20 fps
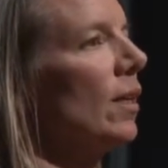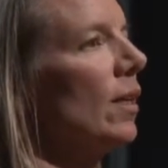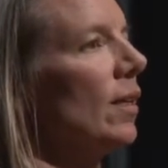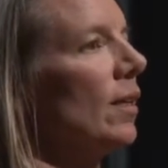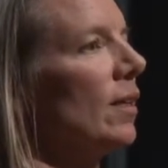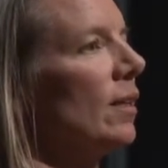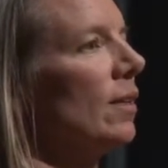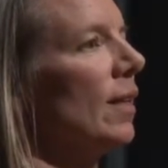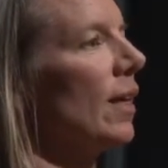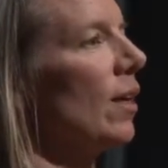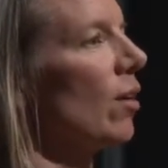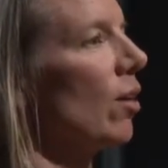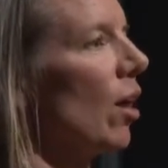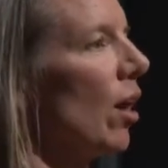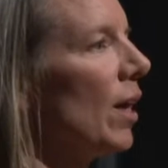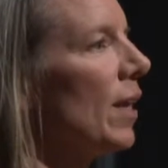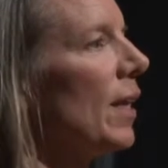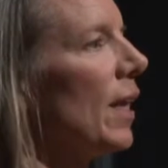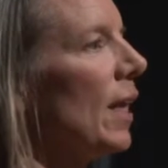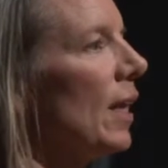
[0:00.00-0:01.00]
they are
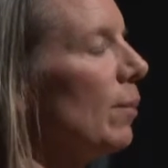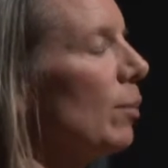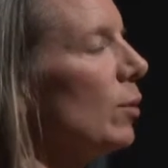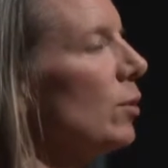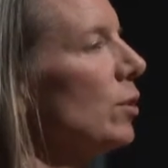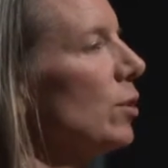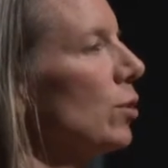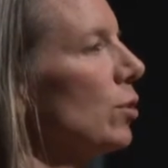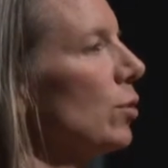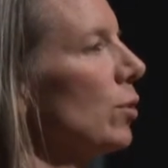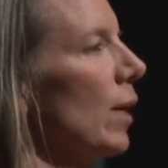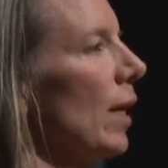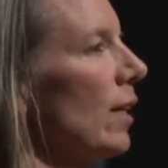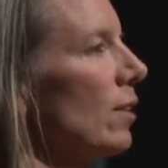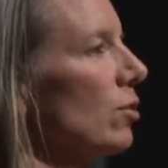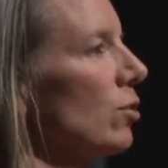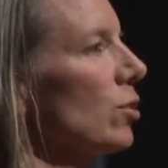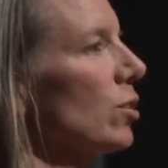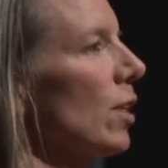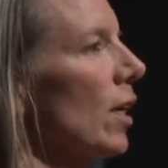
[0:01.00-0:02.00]
unable to
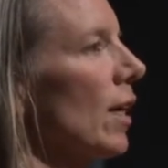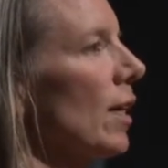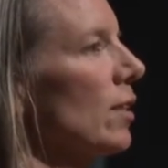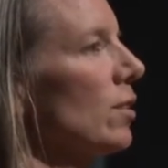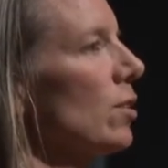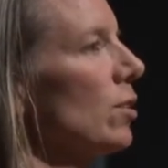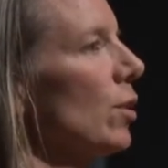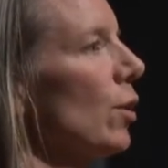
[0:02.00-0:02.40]
exercise